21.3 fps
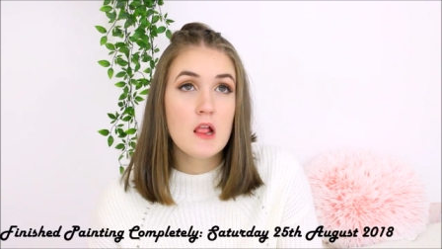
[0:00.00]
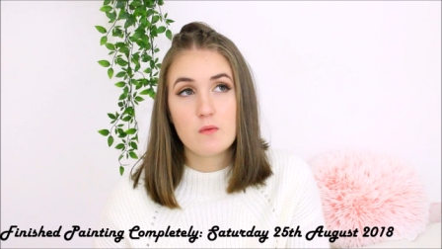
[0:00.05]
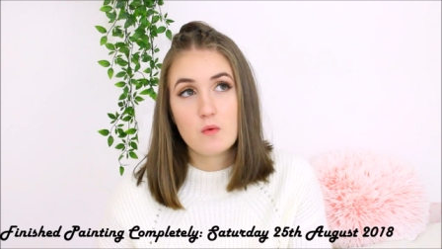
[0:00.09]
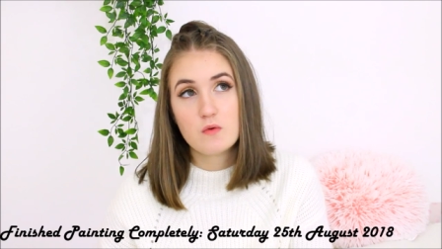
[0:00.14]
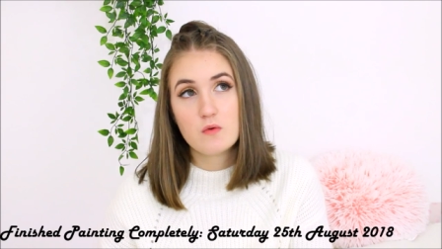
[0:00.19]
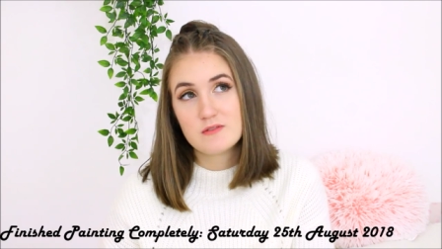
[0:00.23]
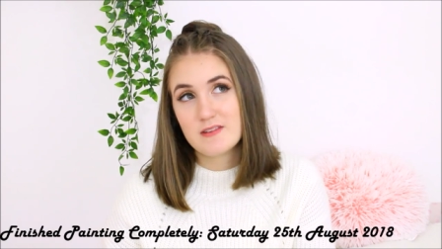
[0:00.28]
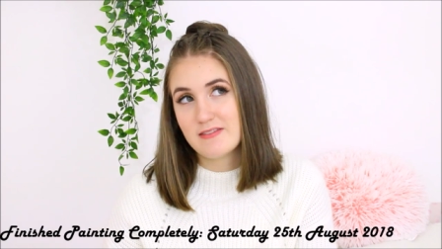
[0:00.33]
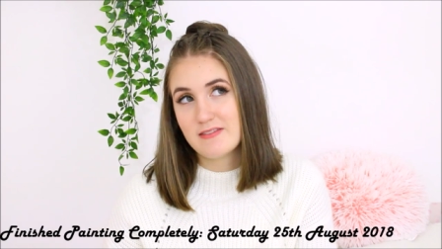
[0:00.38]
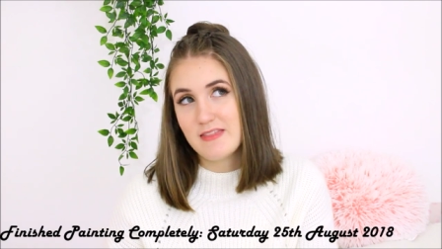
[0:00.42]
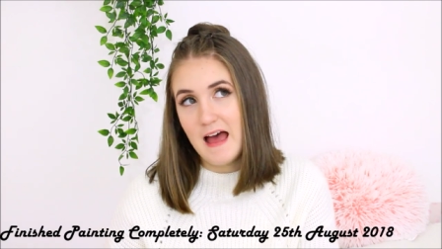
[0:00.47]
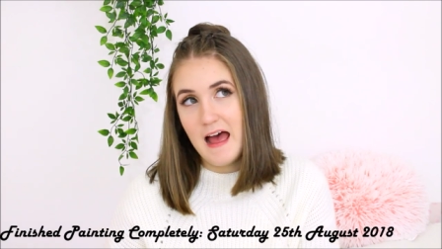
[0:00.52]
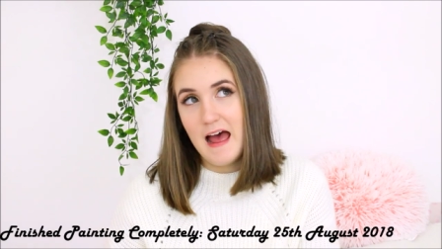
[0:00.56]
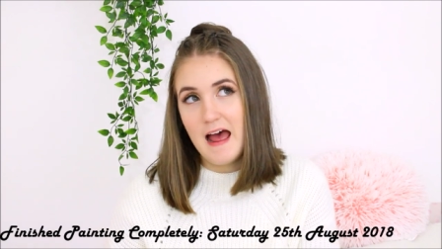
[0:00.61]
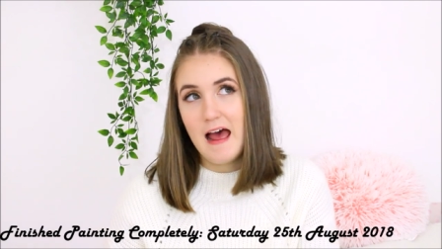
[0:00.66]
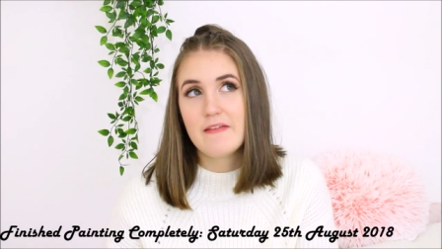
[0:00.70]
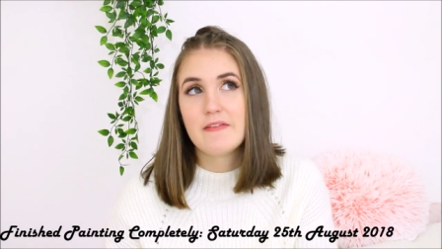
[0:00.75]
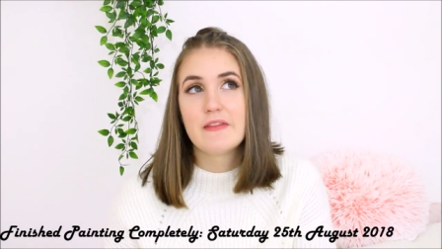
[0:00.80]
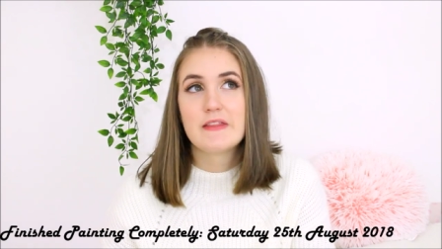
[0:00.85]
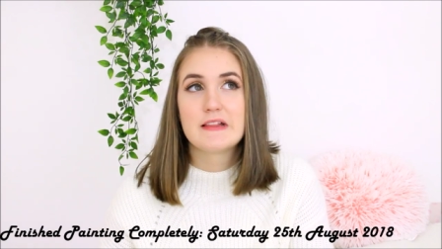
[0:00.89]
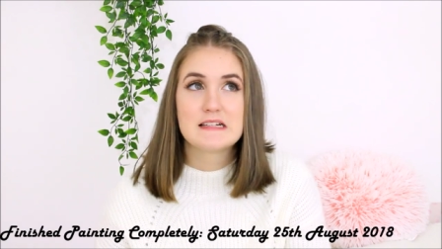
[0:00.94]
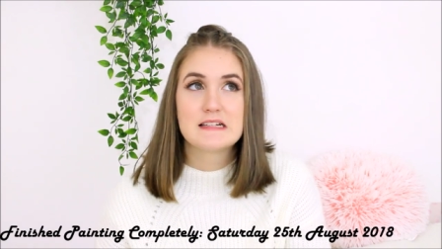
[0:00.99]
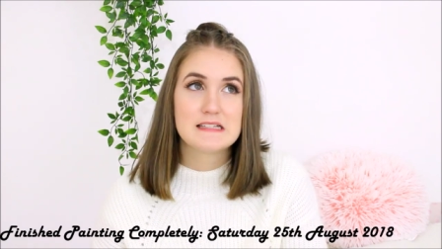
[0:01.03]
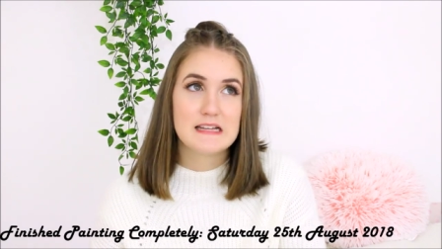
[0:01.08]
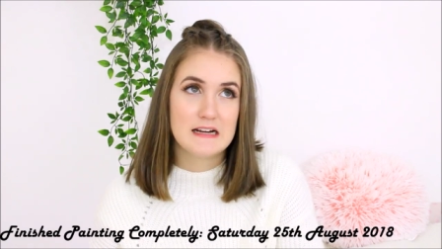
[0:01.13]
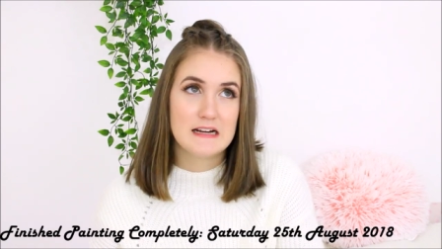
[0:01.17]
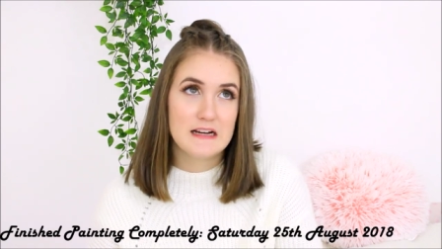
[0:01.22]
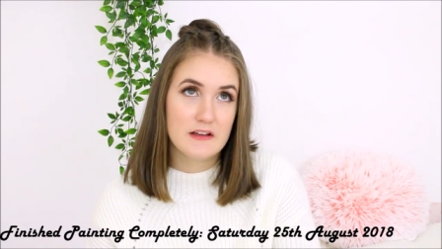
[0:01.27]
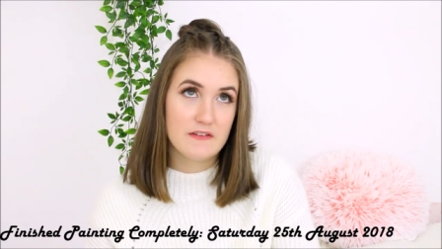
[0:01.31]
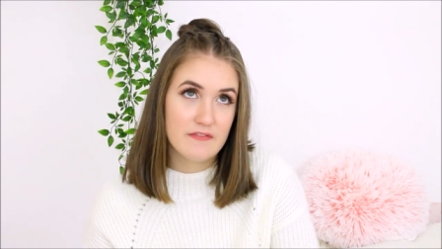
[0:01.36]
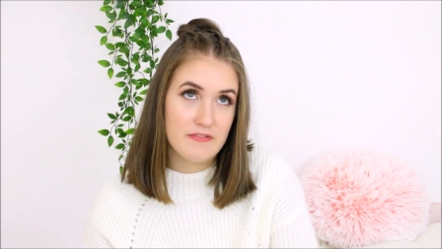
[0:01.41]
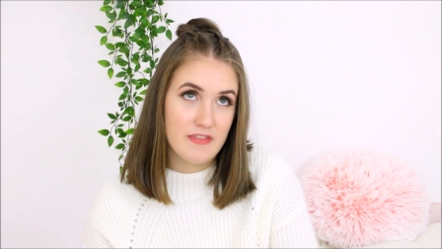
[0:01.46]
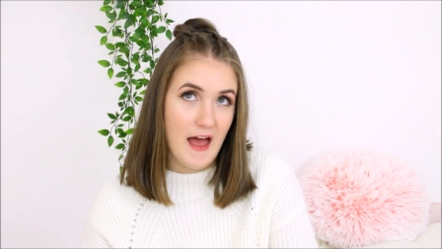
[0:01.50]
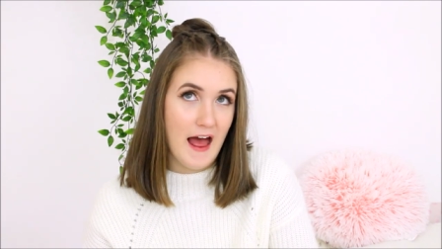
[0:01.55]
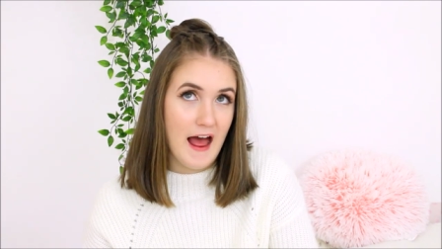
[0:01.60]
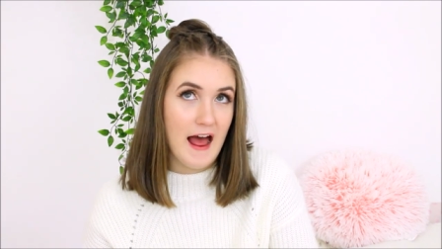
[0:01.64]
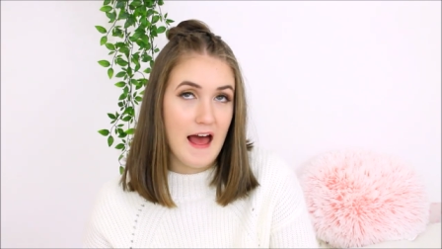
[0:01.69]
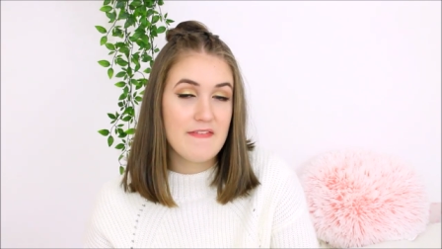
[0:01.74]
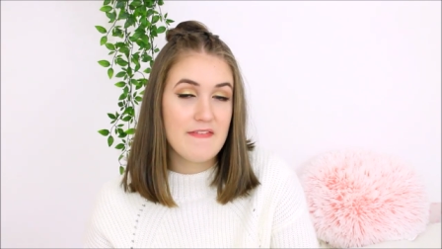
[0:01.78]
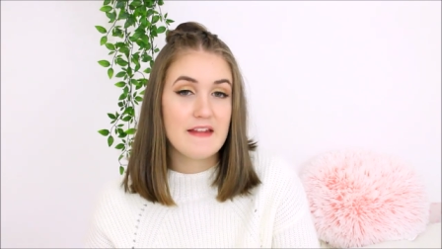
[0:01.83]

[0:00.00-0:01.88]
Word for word: the walls of that, and the ceiling of that,